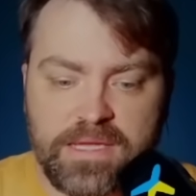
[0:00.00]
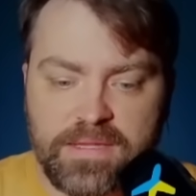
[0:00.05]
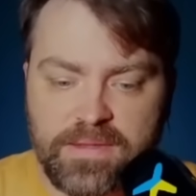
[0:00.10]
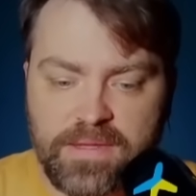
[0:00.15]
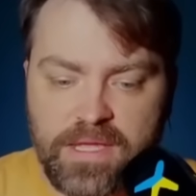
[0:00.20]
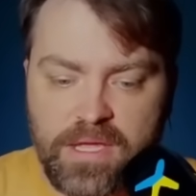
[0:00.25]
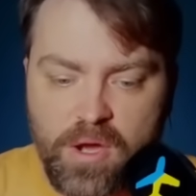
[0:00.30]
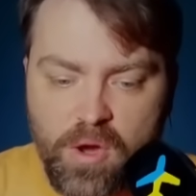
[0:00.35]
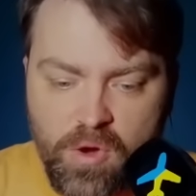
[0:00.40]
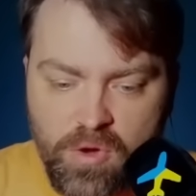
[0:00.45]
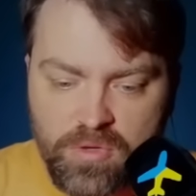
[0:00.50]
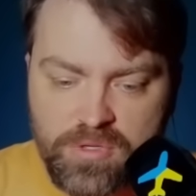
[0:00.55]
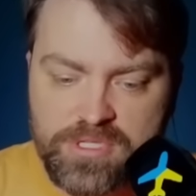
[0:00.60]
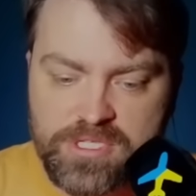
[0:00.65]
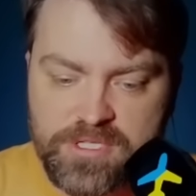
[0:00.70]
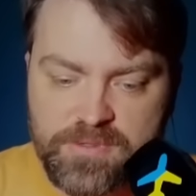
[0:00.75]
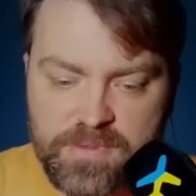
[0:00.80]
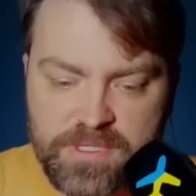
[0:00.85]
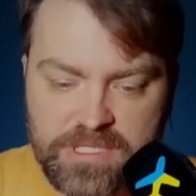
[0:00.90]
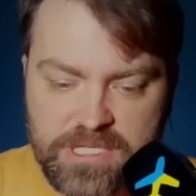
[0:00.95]
They all
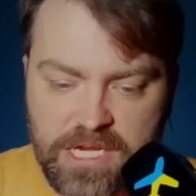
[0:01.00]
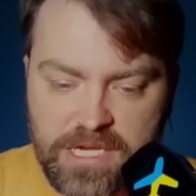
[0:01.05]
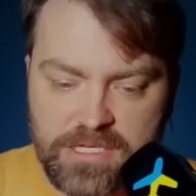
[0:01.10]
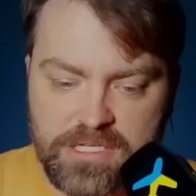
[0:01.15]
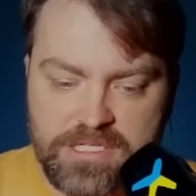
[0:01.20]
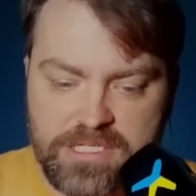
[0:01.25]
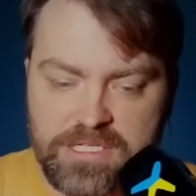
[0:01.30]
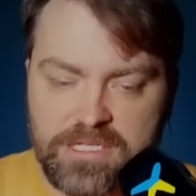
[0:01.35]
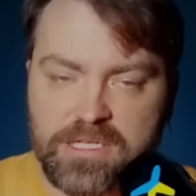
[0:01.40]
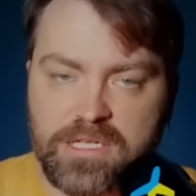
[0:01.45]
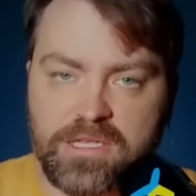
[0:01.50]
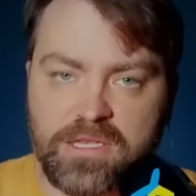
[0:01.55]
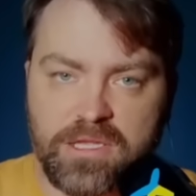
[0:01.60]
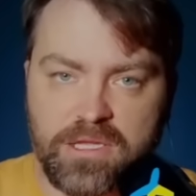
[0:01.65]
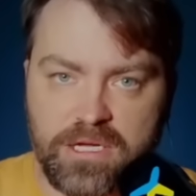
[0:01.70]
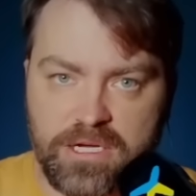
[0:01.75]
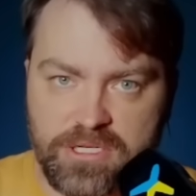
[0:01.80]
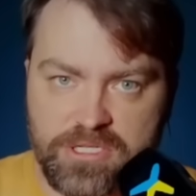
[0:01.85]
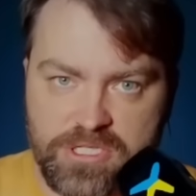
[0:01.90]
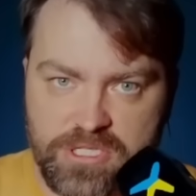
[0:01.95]
simultaneously
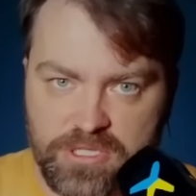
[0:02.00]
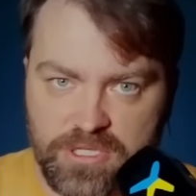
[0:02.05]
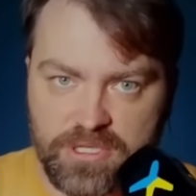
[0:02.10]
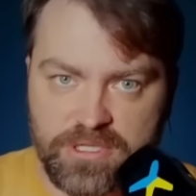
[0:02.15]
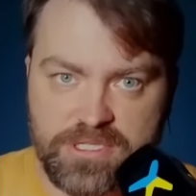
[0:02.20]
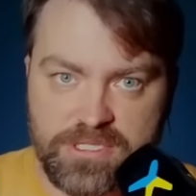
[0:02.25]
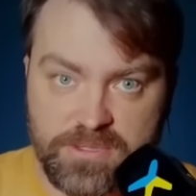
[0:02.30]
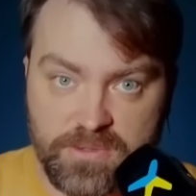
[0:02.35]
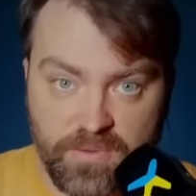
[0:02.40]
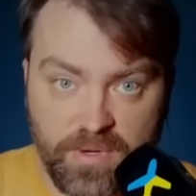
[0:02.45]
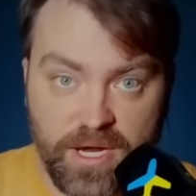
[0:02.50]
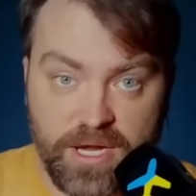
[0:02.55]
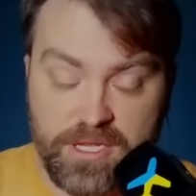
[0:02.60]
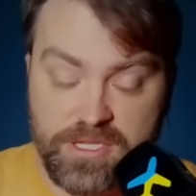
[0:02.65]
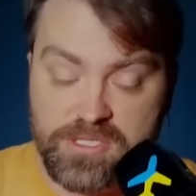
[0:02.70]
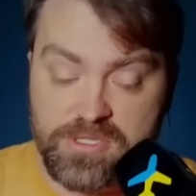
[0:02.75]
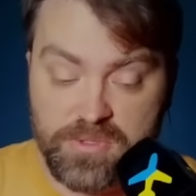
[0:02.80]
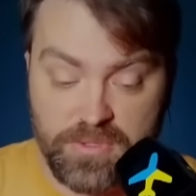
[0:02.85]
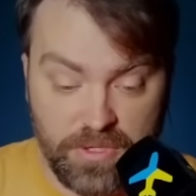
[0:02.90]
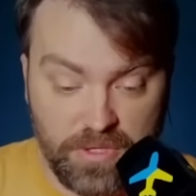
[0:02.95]
launched their
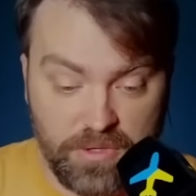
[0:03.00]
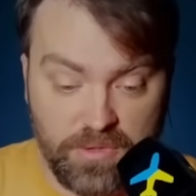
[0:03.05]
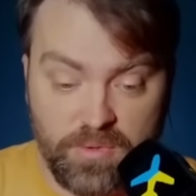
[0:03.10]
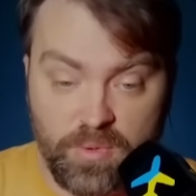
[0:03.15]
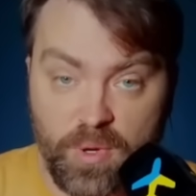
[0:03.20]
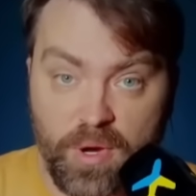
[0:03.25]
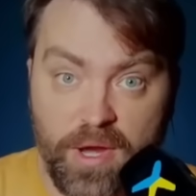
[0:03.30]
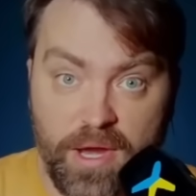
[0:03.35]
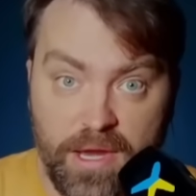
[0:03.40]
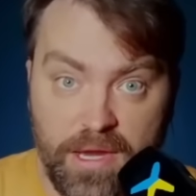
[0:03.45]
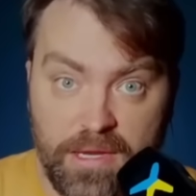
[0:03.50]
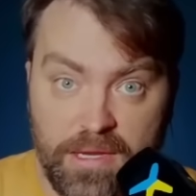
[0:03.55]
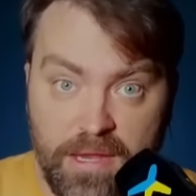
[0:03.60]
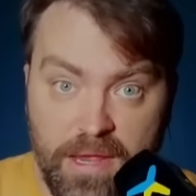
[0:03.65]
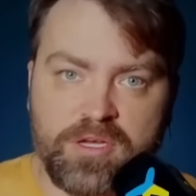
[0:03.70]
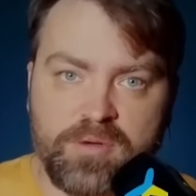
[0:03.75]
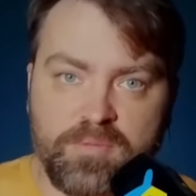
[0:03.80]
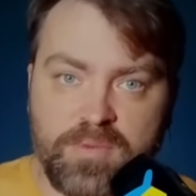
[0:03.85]
strikes on Ukraine.